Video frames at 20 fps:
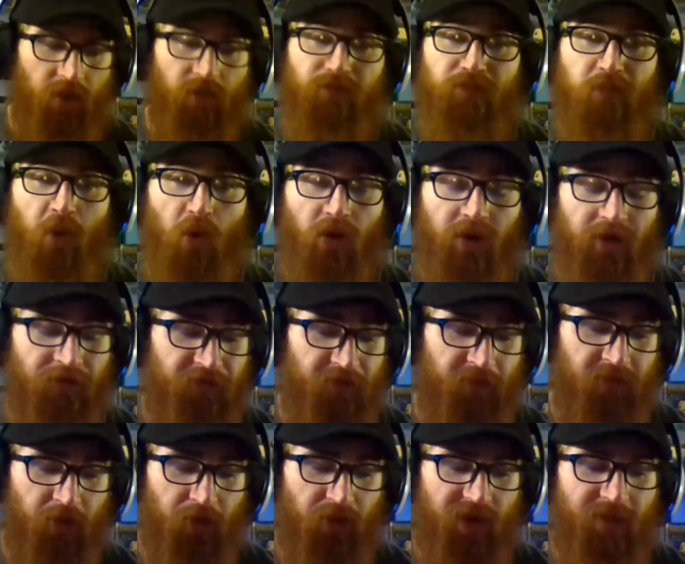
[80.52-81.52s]
Born
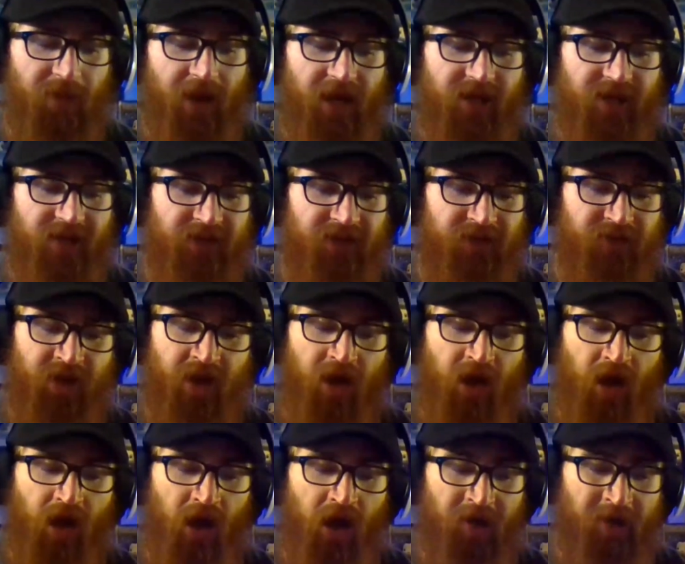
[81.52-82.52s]
from the remains of
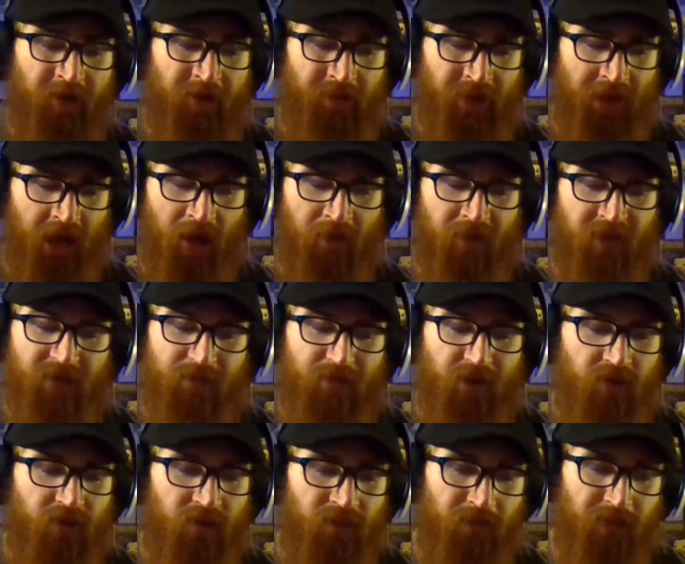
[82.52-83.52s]
an
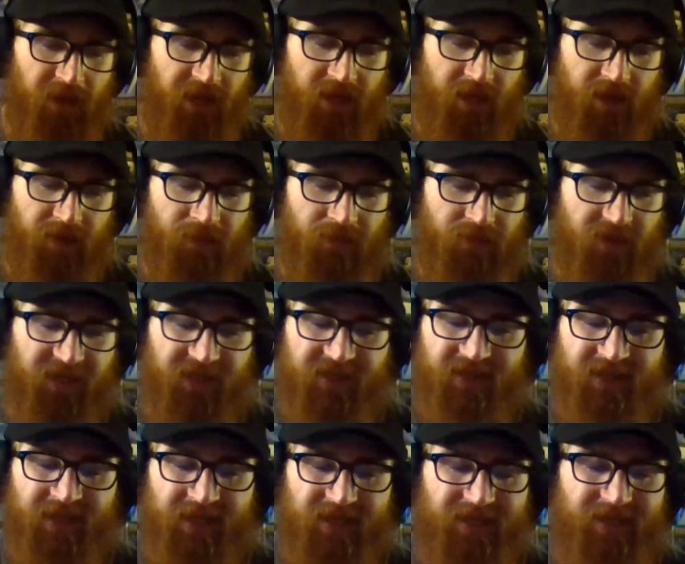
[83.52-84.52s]
omnipotent being, the
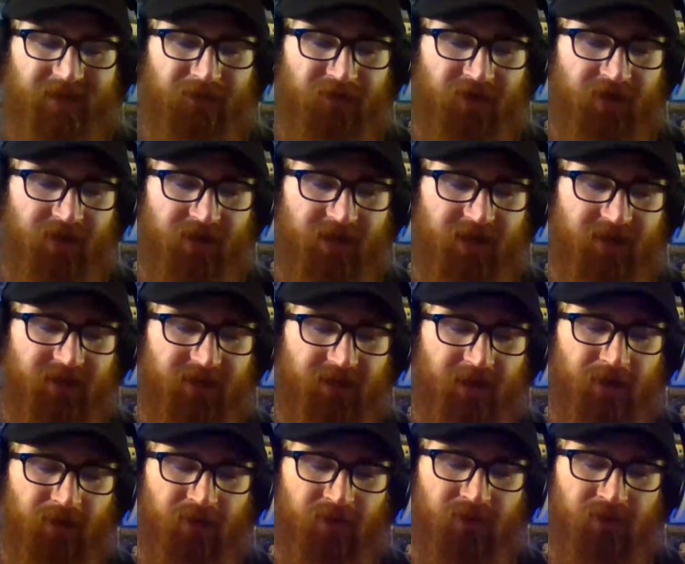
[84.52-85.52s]
6 Infinity
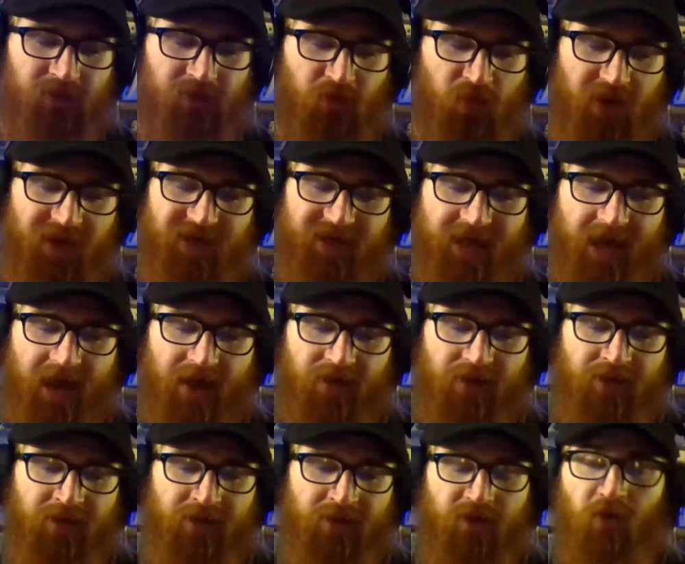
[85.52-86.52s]
Stones, when
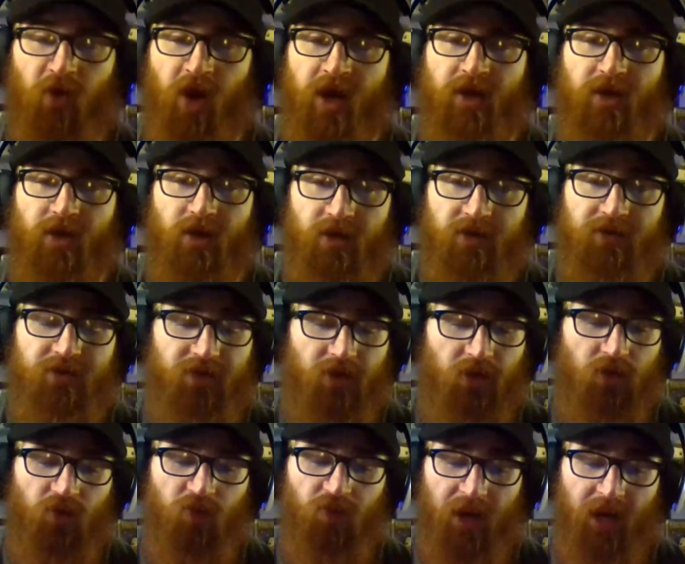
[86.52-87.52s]
gathered, grant
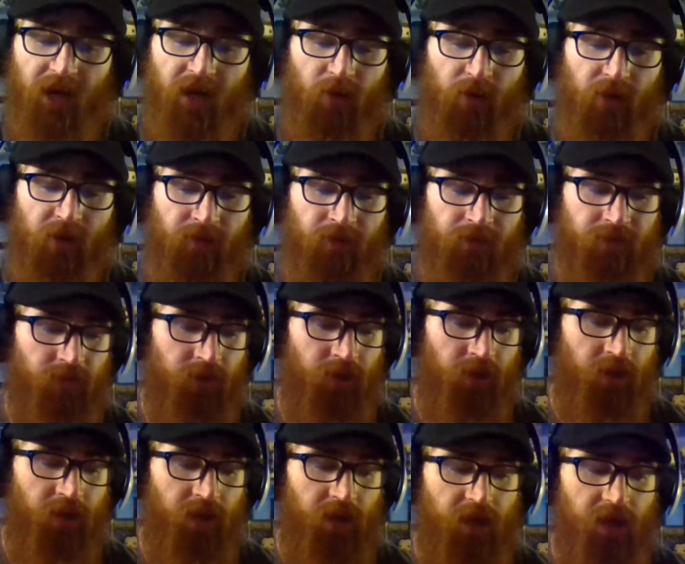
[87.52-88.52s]
untold power.
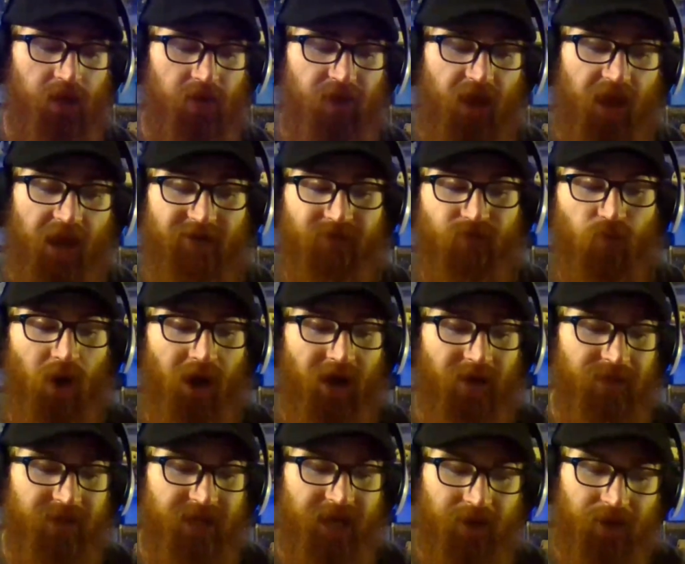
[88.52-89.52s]
They have
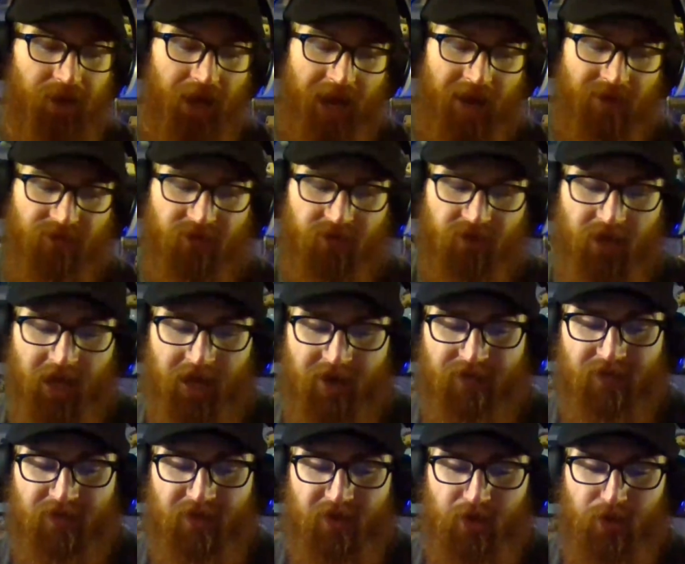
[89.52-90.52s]
wiped out half the
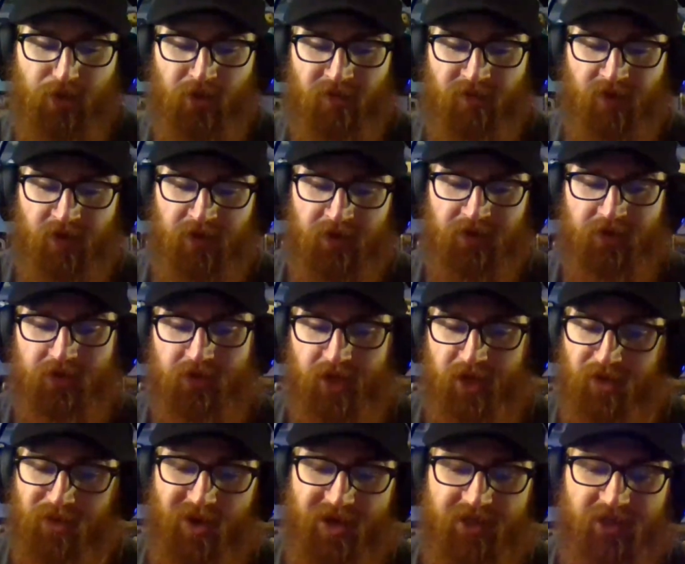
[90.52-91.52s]
life in the universe
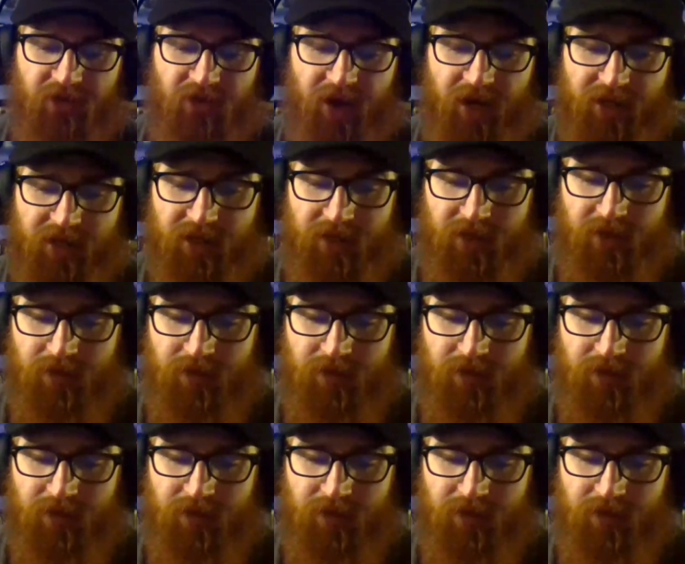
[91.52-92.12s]
and resurrected